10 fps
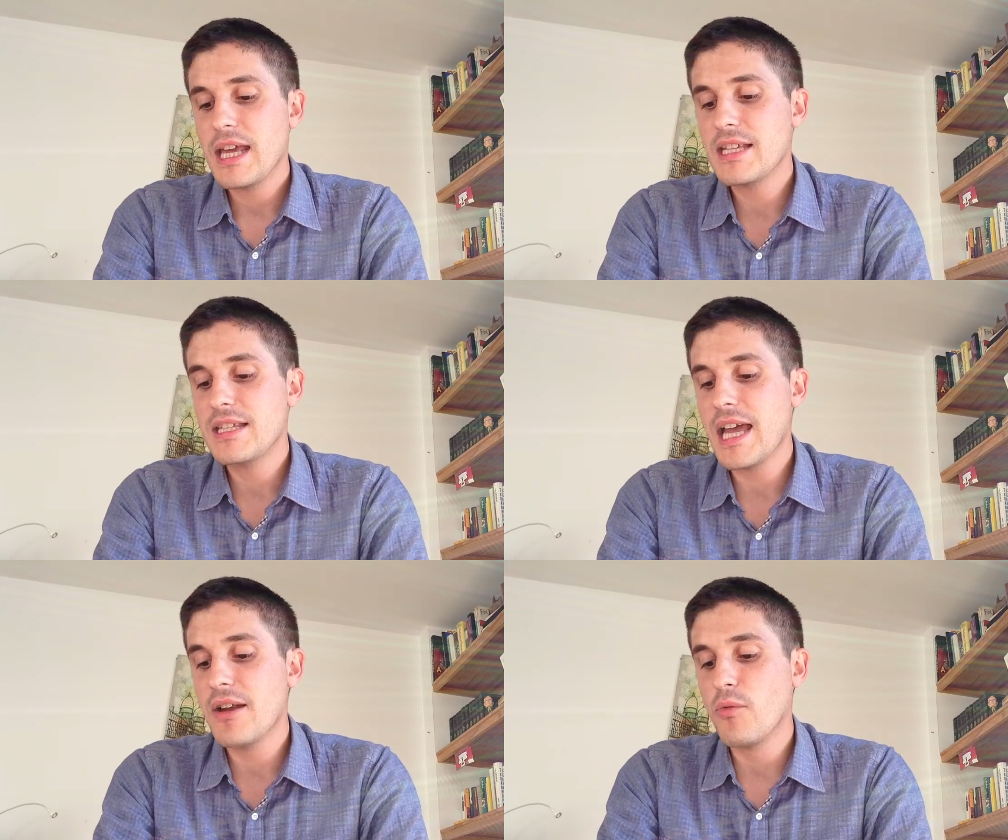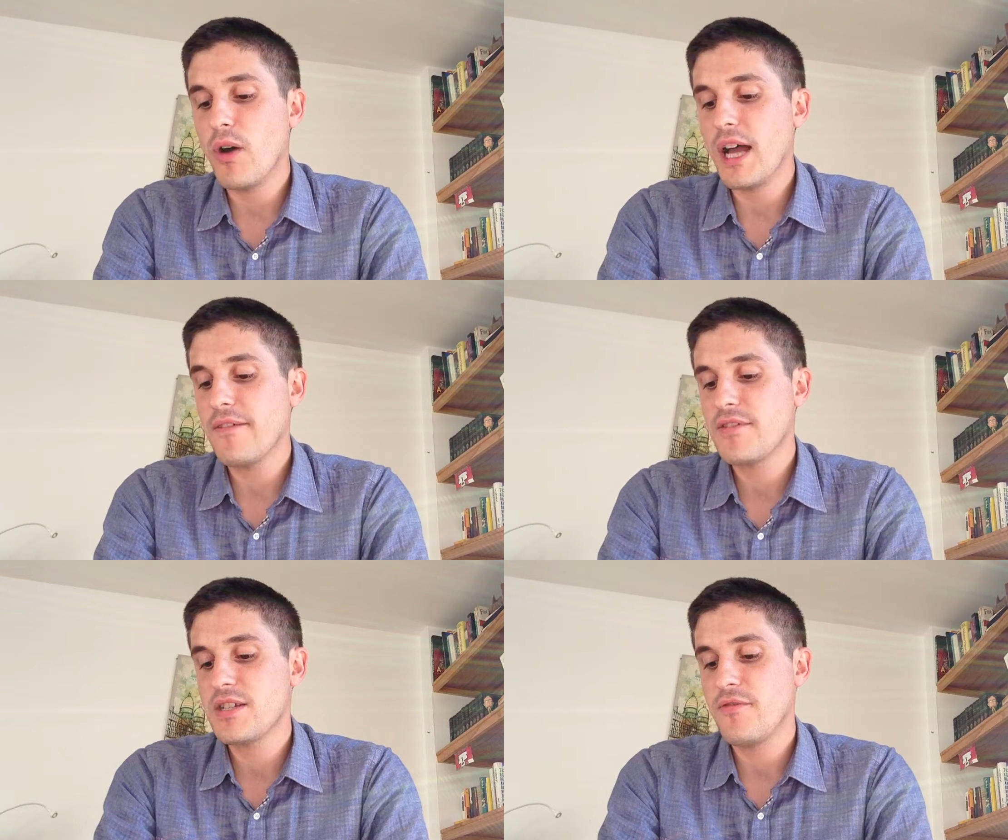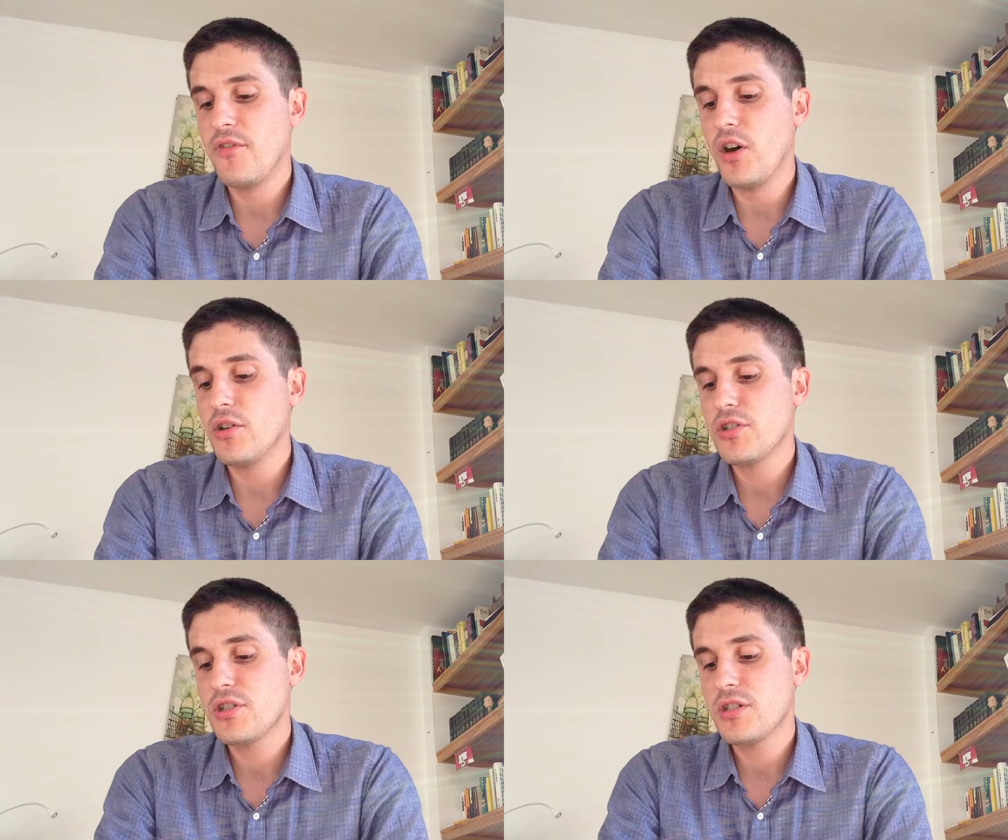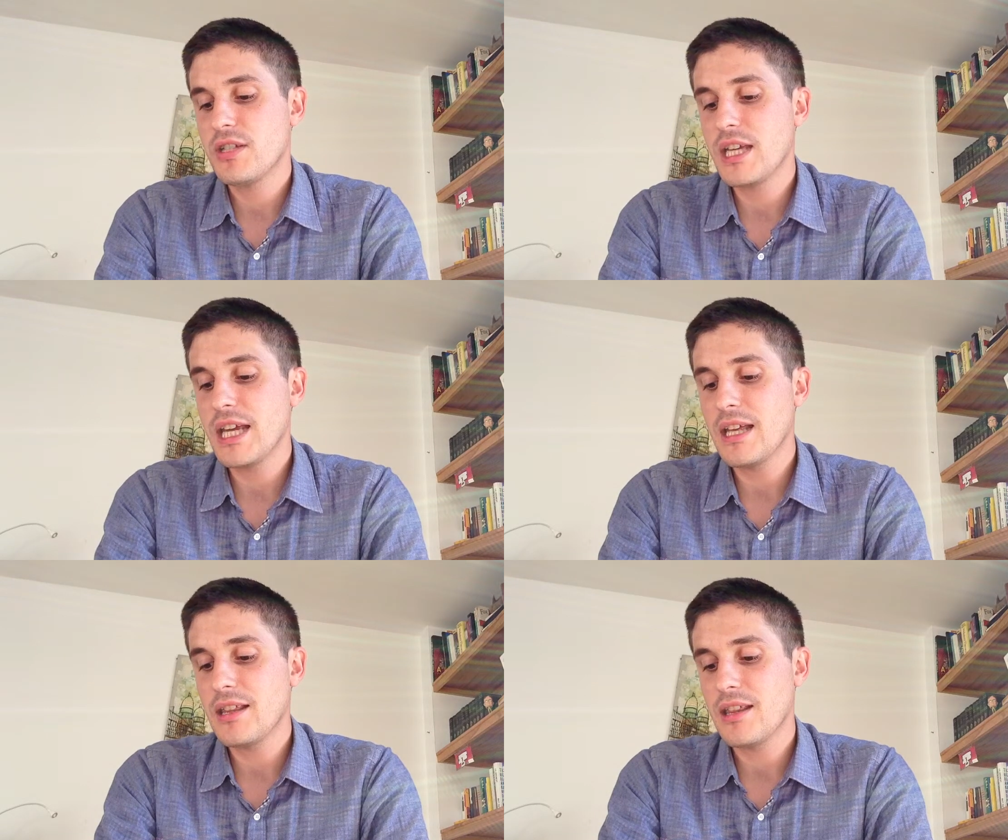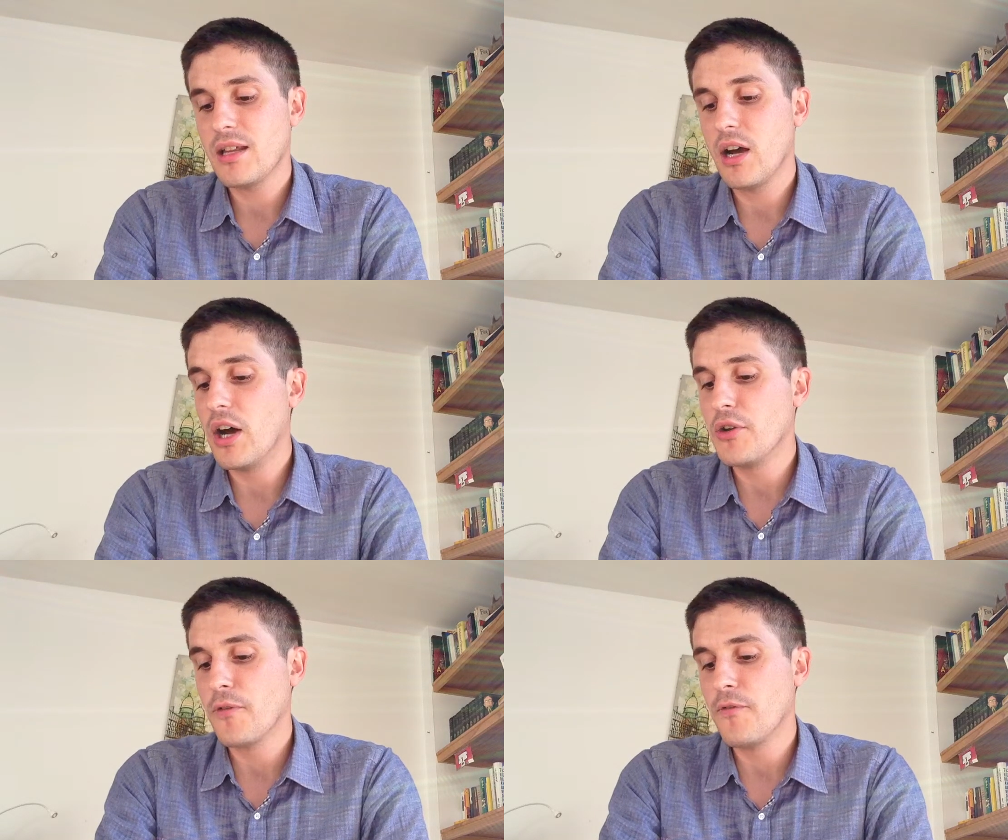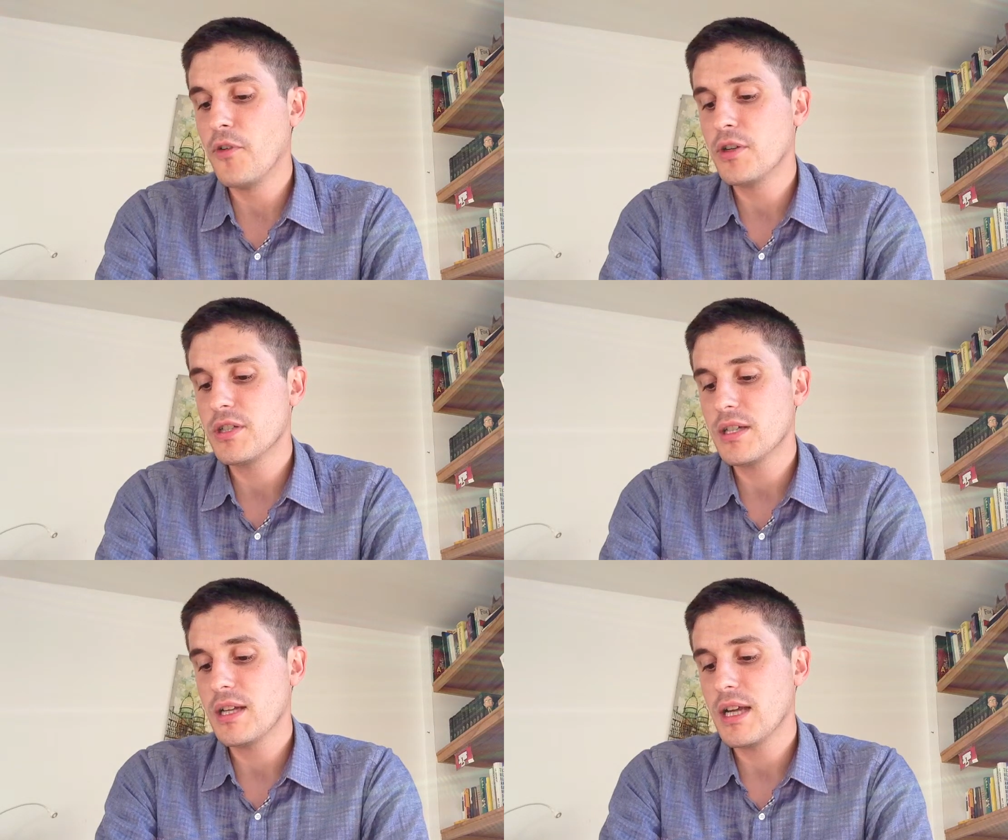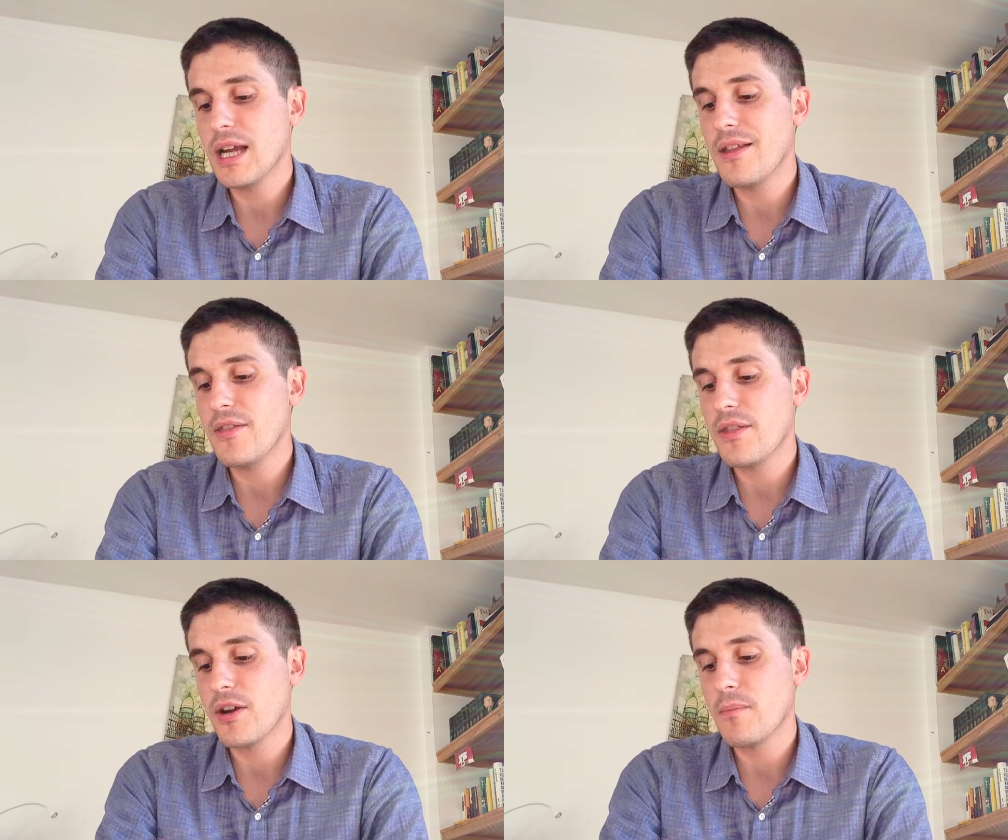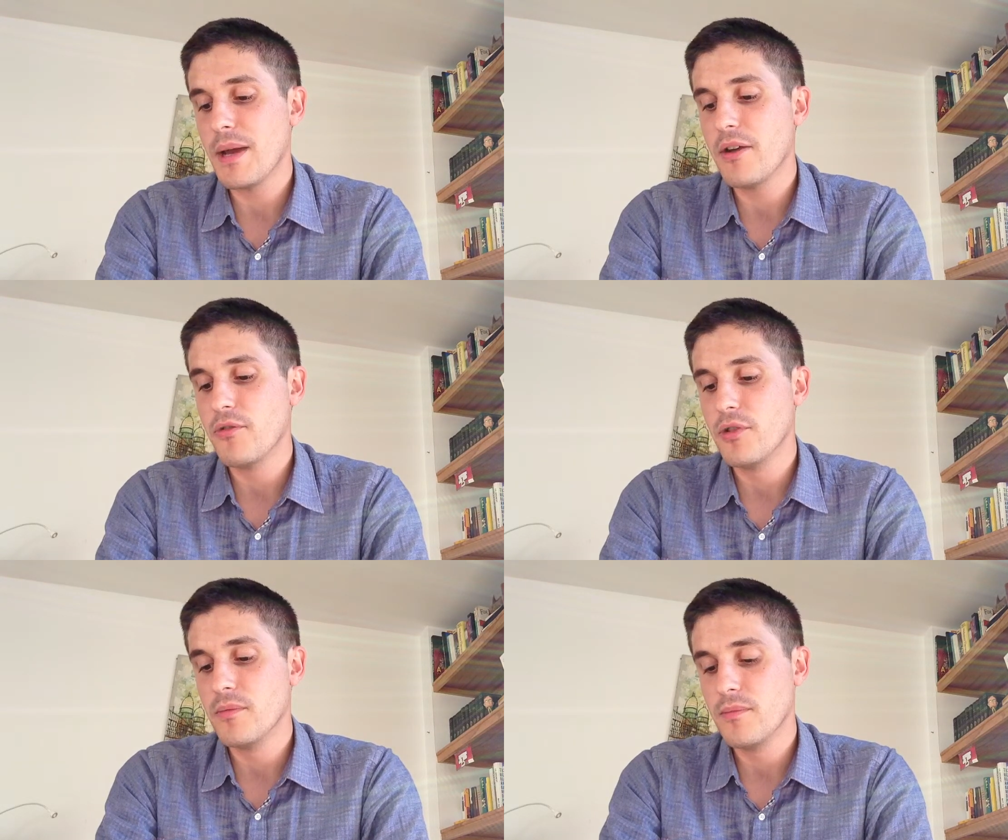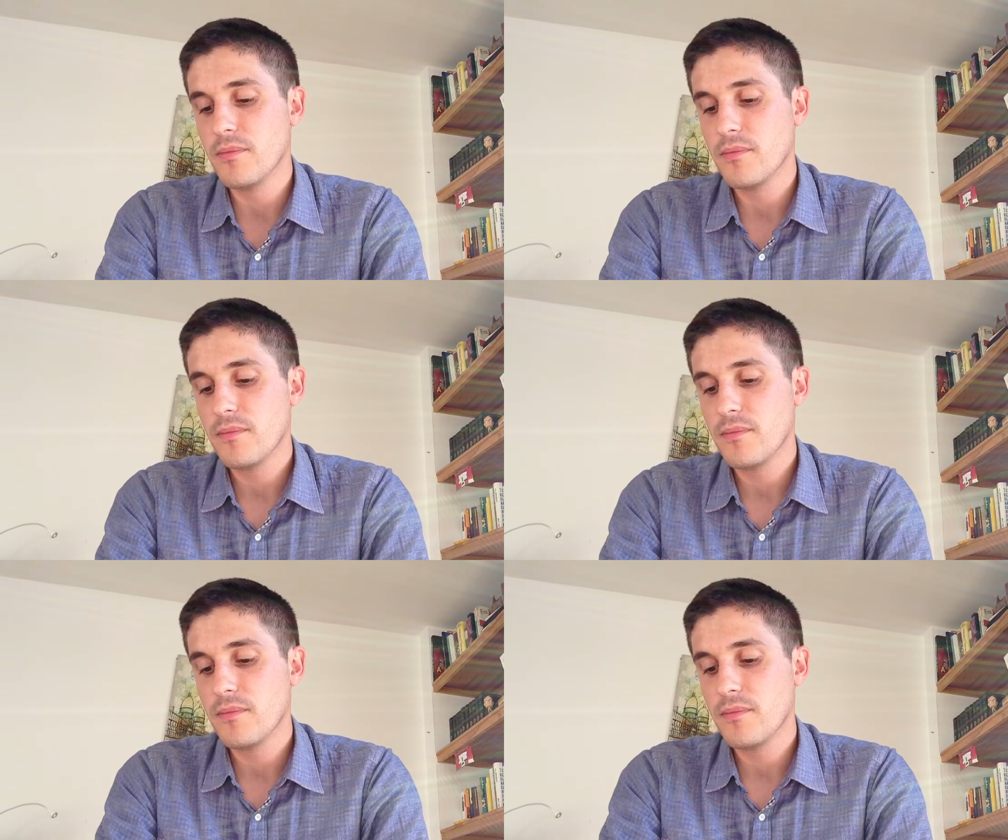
his dead wife's false teeth underfoot in their bedroom